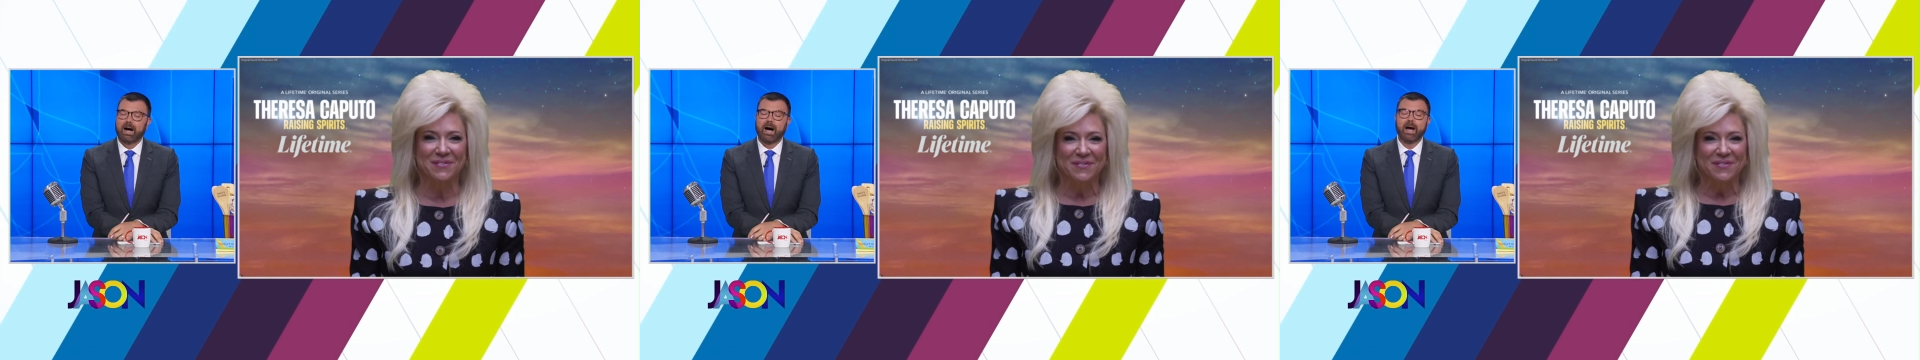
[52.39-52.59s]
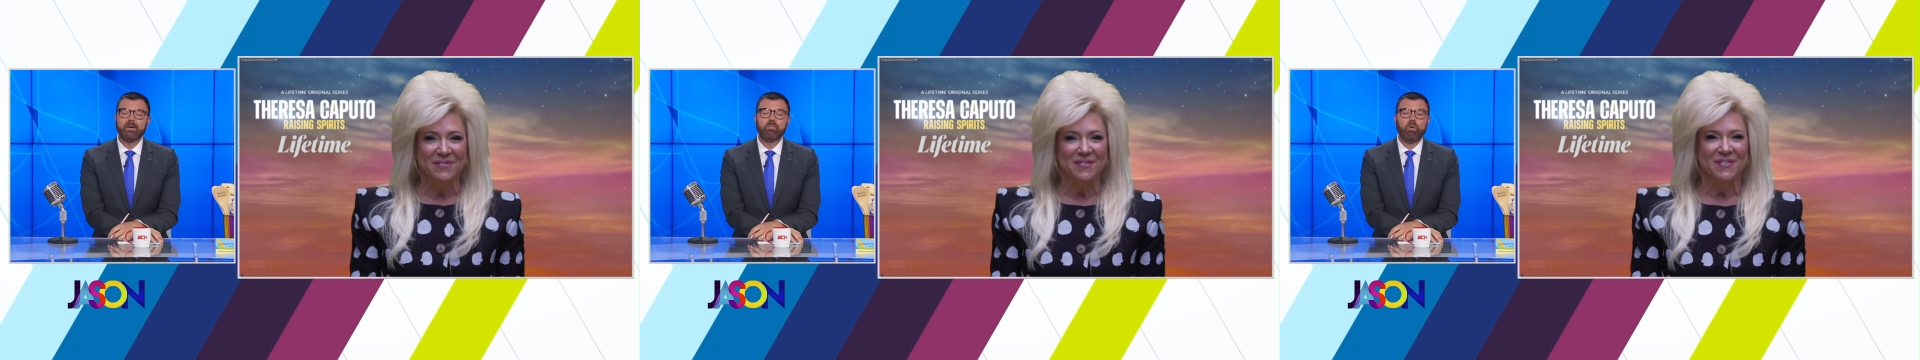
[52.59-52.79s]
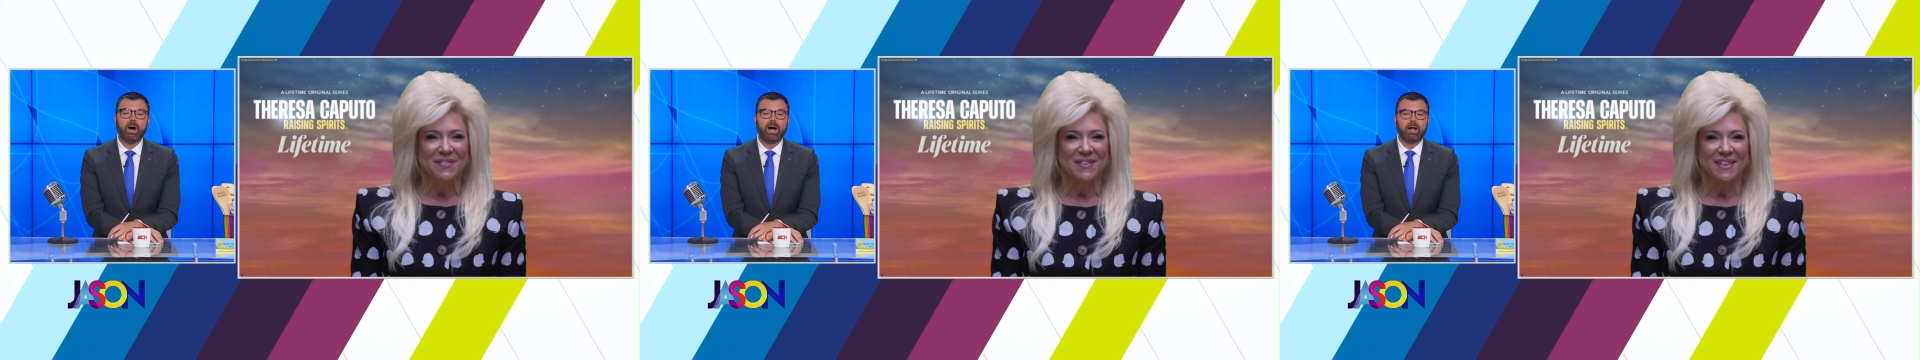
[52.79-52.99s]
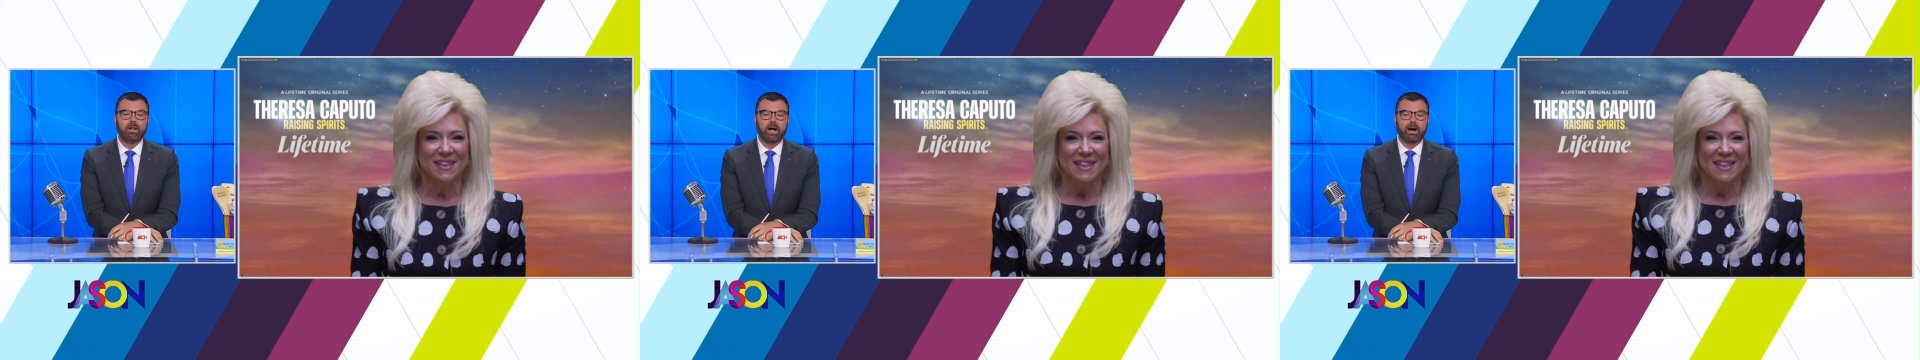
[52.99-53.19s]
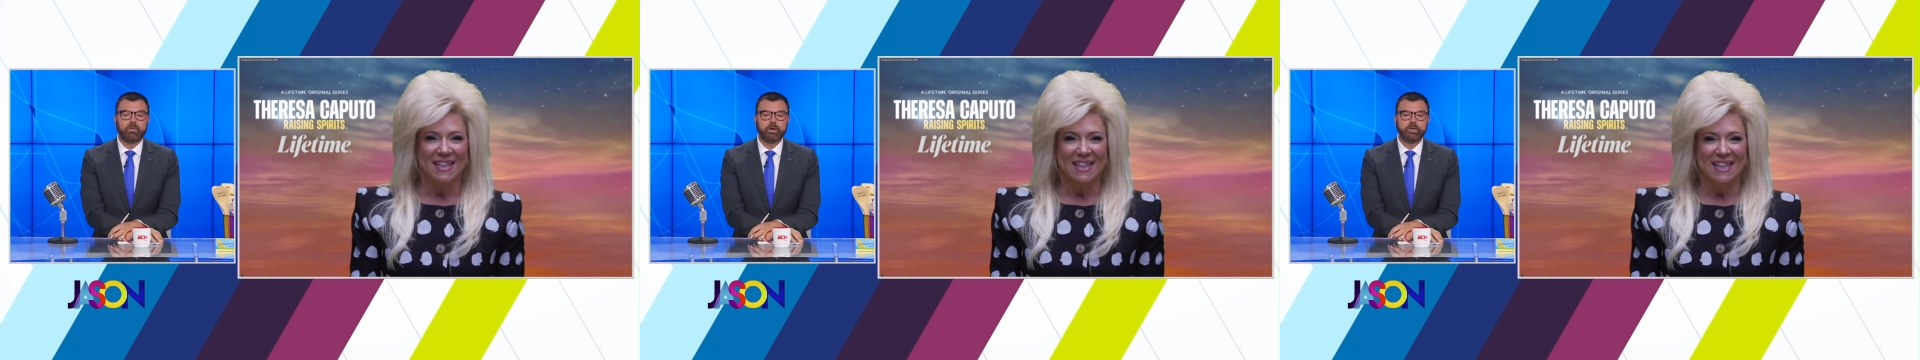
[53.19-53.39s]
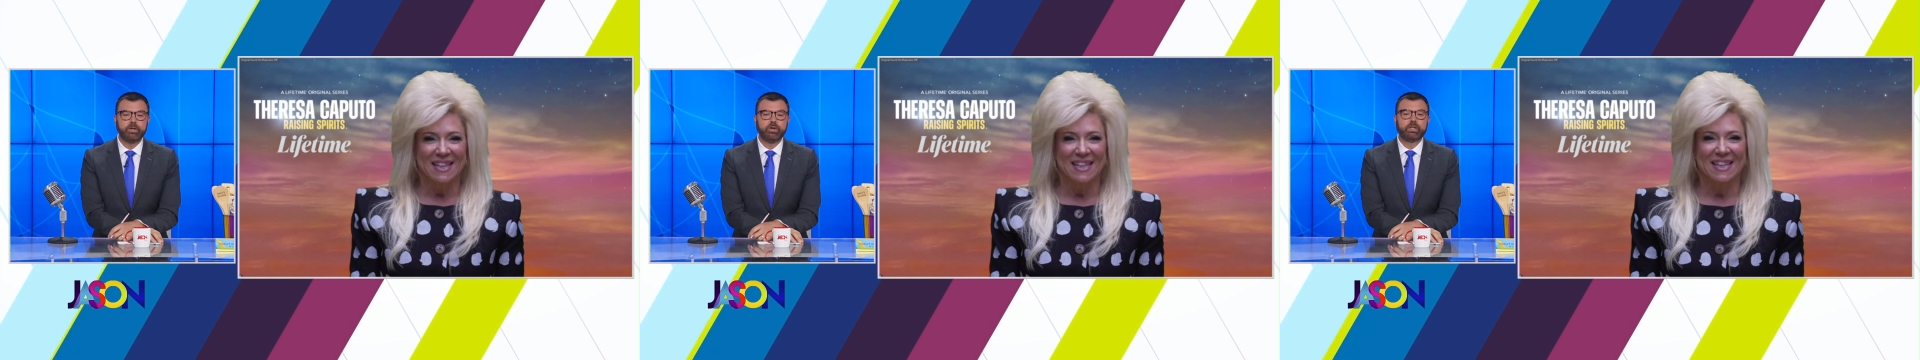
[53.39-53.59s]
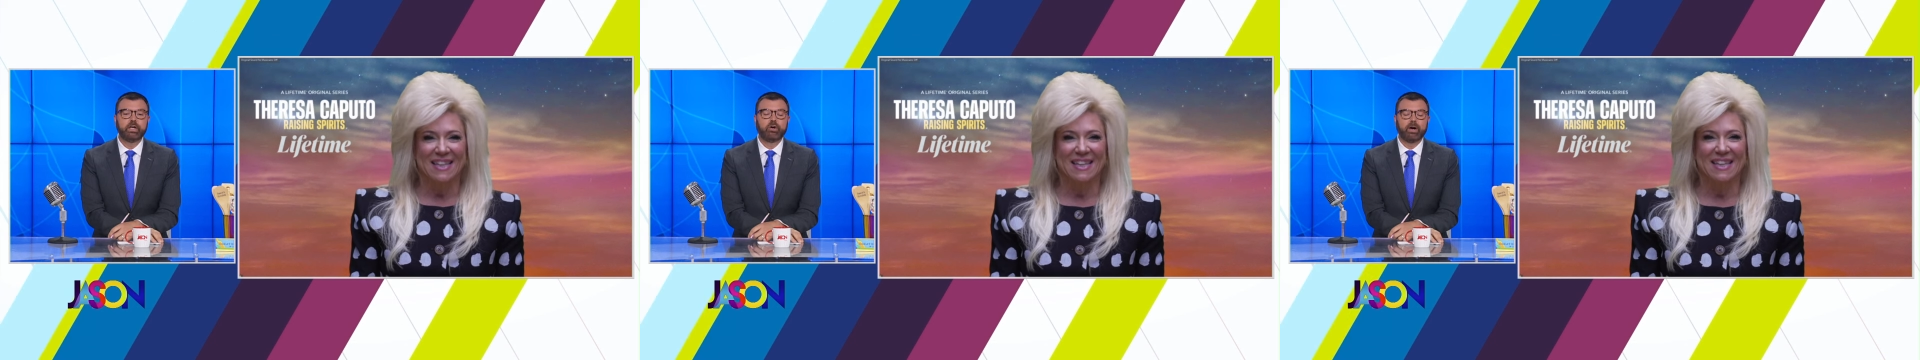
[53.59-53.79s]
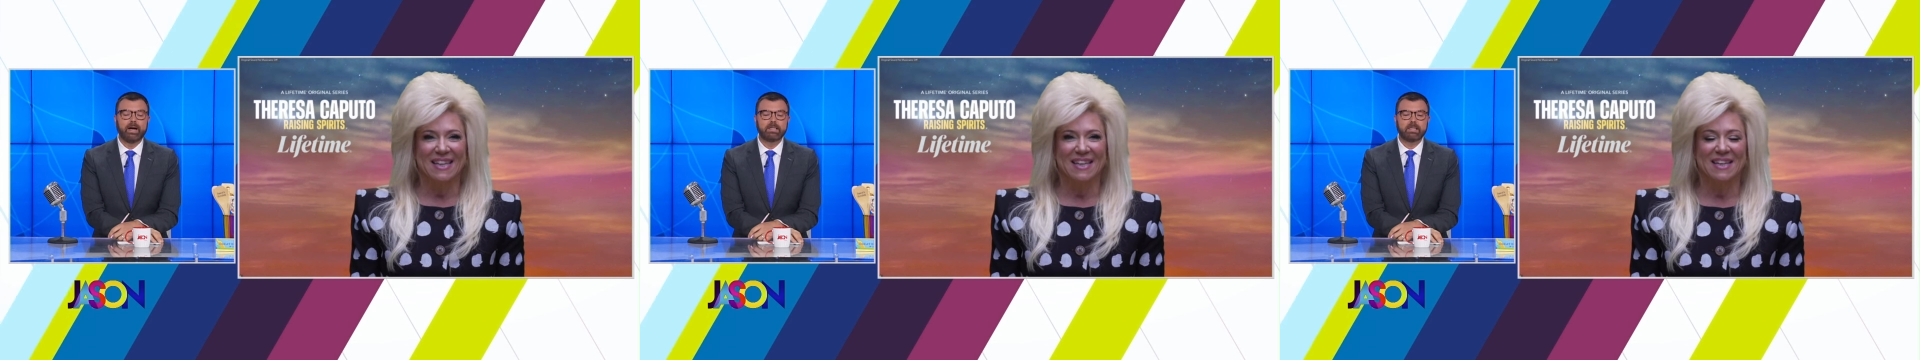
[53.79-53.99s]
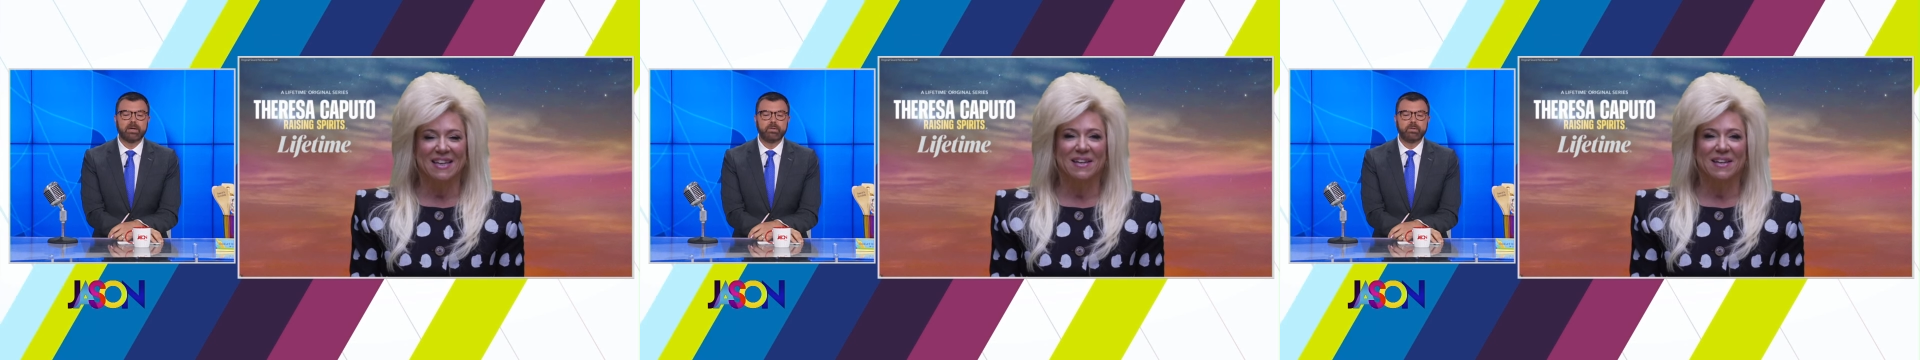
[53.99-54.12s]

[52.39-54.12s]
I'm well. How are you? Congrats